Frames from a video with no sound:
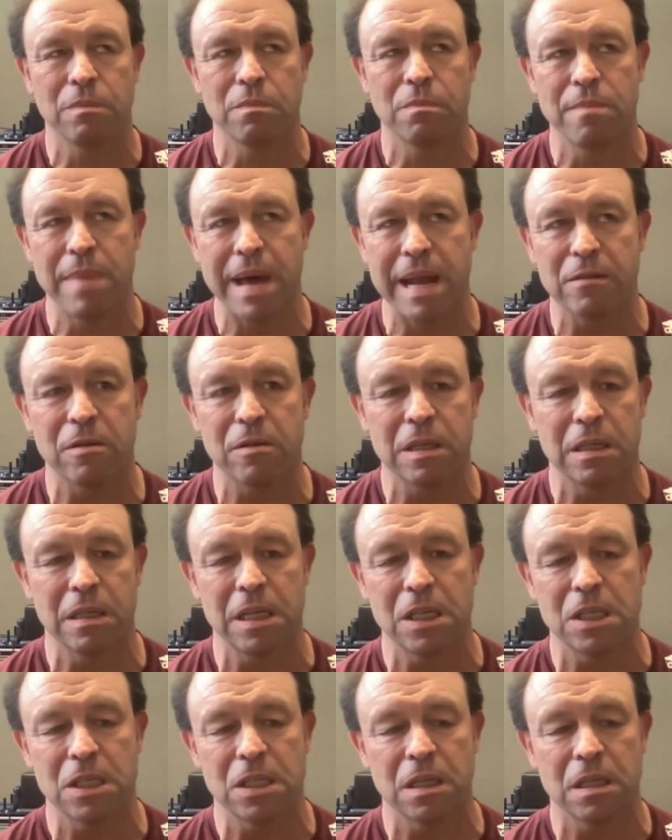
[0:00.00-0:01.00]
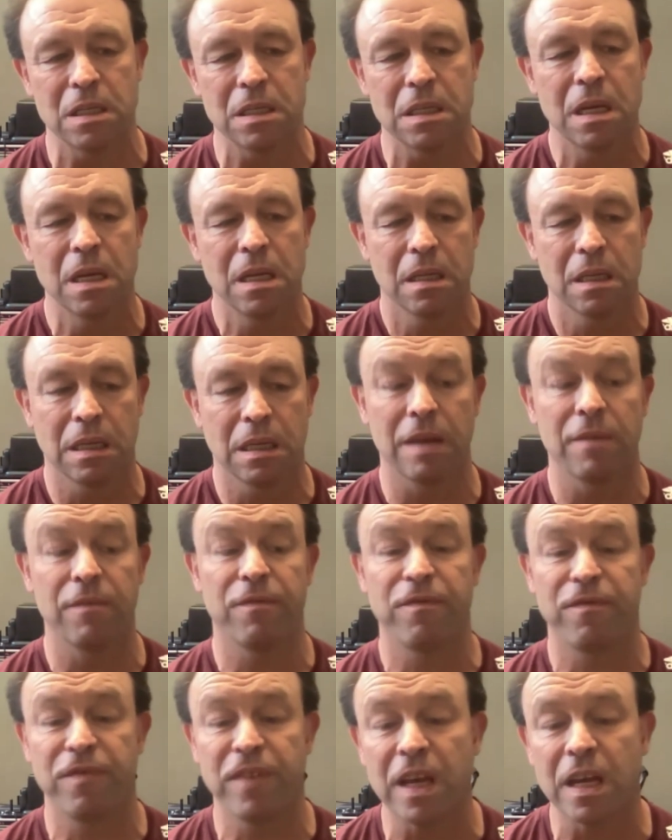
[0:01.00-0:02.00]
medical conditions get
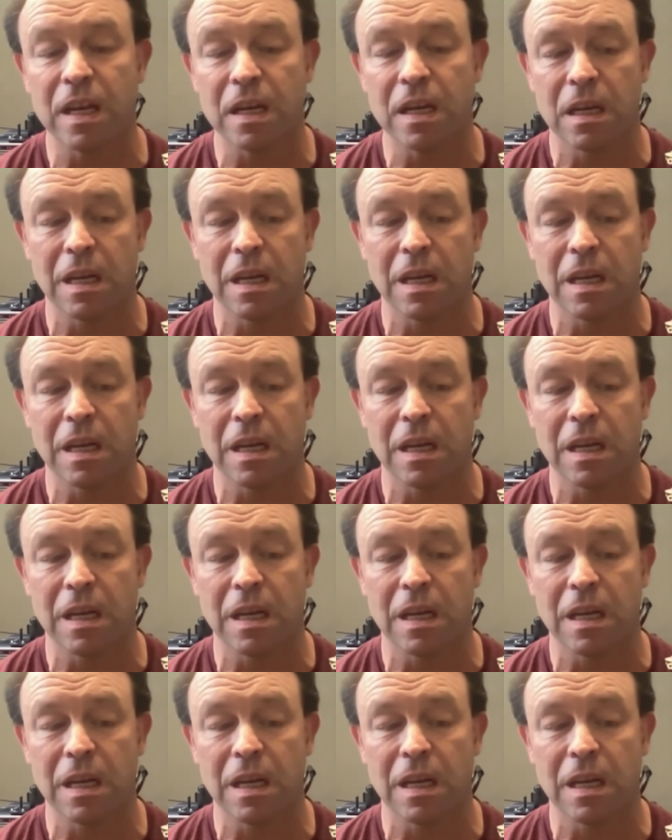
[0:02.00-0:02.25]
fit,